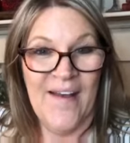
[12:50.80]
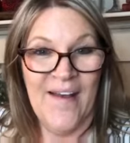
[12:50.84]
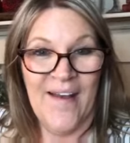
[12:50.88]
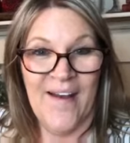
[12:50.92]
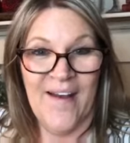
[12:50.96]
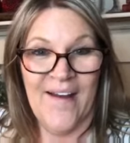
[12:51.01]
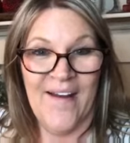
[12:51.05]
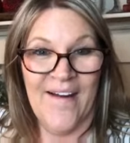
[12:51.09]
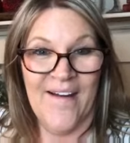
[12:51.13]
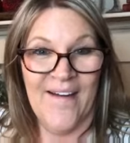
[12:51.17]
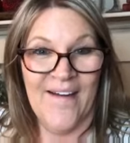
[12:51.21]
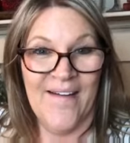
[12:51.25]

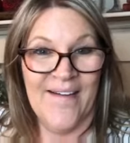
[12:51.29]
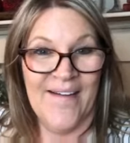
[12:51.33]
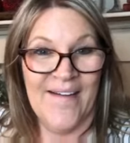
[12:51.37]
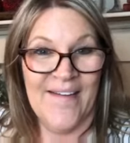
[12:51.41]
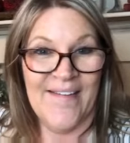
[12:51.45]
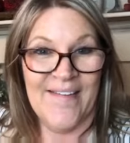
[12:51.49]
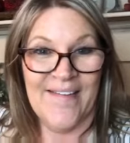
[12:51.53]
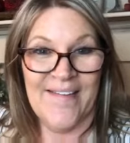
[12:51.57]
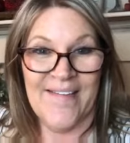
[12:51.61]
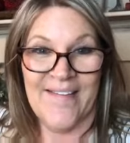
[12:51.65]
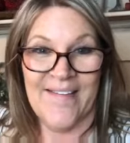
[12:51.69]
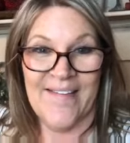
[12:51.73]

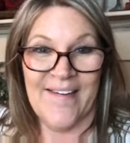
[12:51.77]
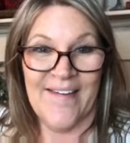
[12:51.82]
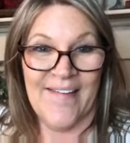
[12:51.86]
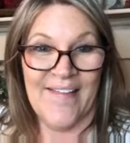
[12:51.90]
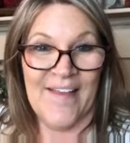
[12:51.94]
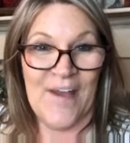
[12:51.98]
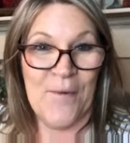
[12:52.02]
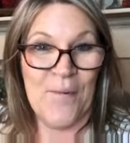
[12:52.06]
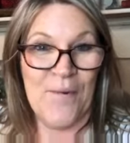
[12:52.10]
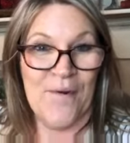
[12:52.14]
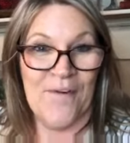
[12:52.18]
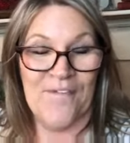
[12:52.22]
Yeah,
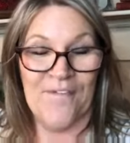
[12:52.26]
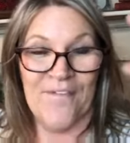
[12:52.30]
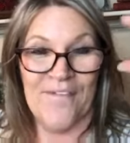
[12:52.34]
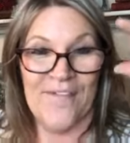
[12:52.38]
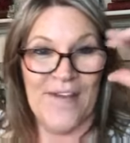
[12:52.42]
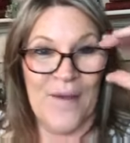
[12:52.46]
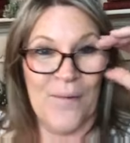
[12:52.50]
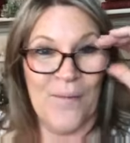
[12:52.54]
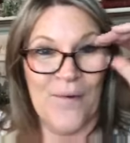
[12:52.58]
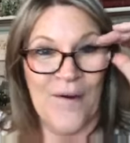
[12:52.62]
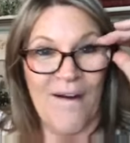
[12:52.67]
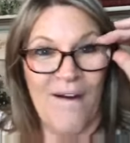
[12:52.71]
they
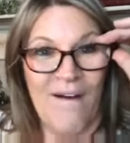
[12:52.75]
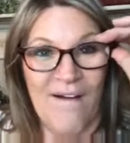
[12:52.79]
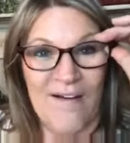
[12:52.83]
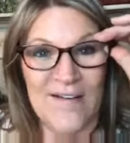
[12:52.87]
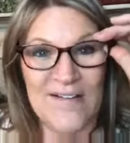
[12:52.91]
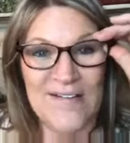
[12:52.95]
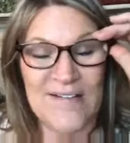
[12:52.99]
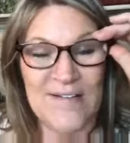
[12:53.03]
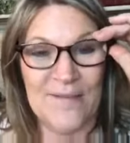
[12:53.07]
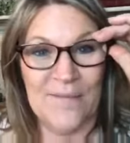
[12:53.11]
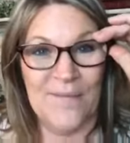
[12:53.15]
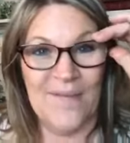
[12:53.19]
were
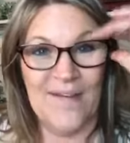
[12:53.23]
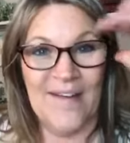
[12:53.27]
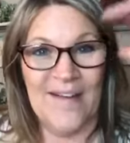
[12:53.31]
awesome,